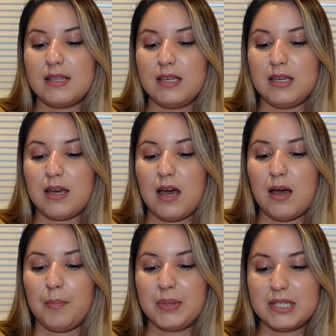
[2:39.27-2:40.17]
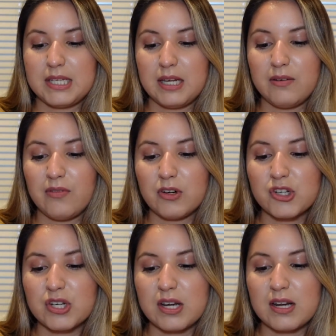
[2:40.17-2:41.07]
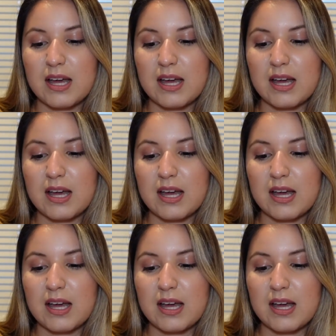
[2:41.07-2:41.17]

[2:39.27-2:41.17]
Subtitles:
the petite version.